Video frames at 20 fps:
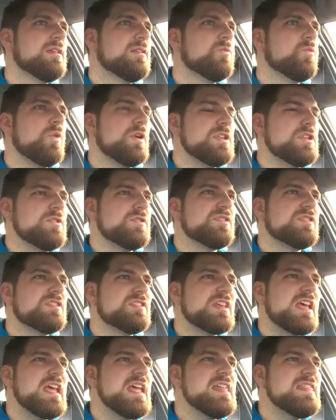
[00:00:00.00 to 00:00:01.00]
when you
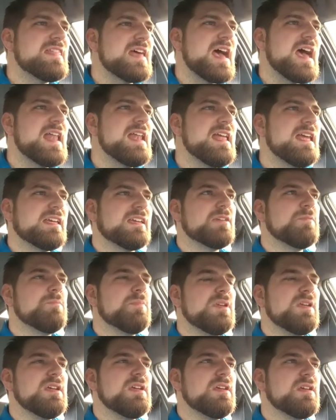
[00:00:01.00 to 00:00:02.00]
say that, it can
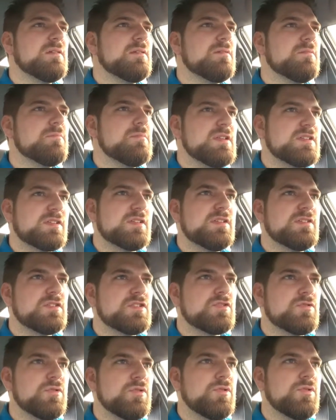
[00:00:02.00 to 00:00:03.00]
be
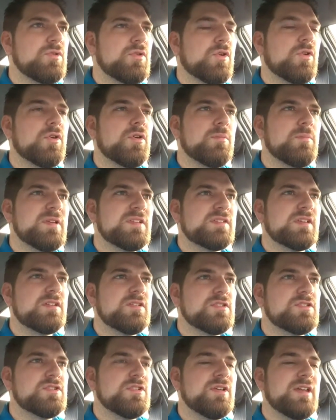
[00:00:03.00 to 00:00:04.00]
misconstrued or
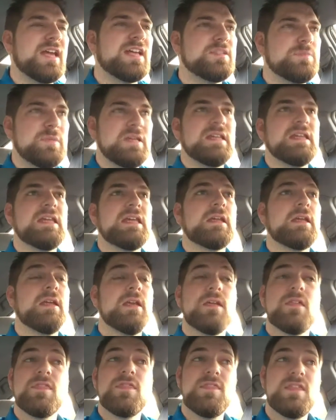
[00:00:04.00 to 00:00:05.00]
misunderstood as meaning
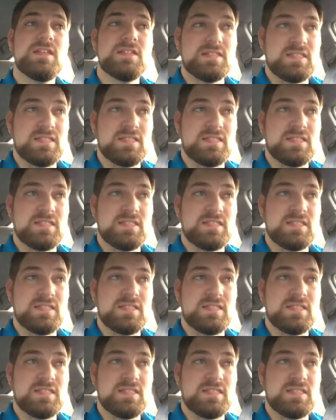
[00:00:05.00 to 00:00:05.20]
this